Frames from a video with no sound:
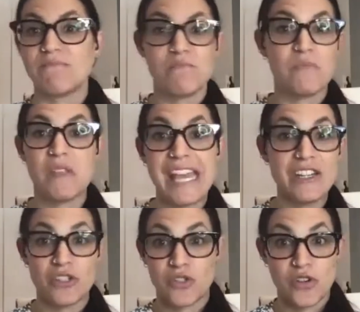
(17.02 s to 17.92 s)

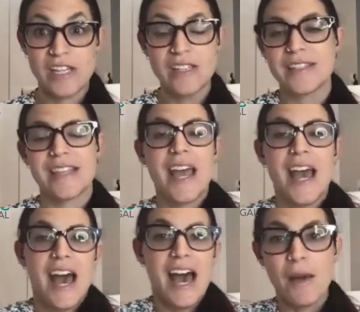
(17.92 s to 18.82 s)
industries
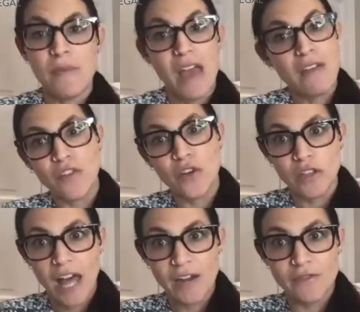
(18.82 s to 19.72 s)
and for a
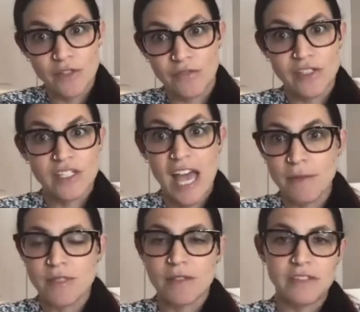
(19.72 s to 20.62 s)
lot of different
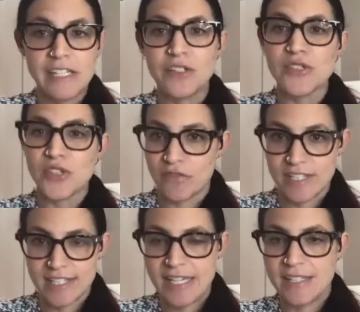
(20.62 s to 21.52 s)
types of legal
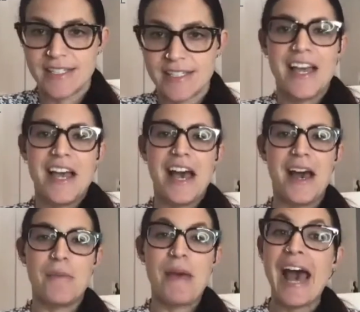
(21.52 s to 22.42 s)
services.
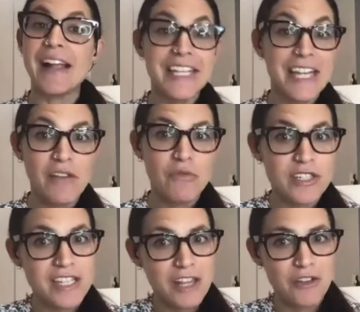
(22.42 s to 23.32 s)
Allie and I have
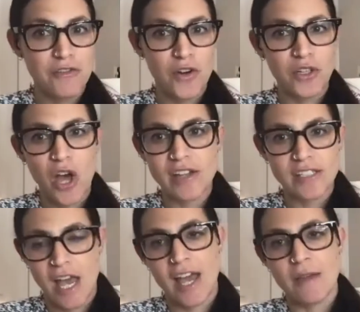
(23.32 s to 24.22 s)
worked together for a long
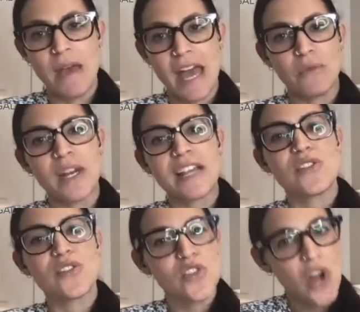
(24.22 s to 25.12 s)
time, and when I
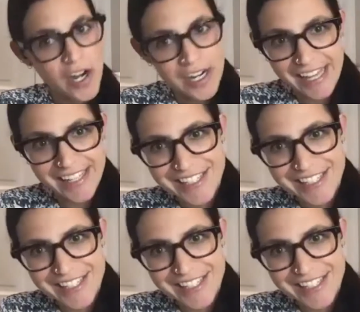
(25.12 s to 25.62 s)
started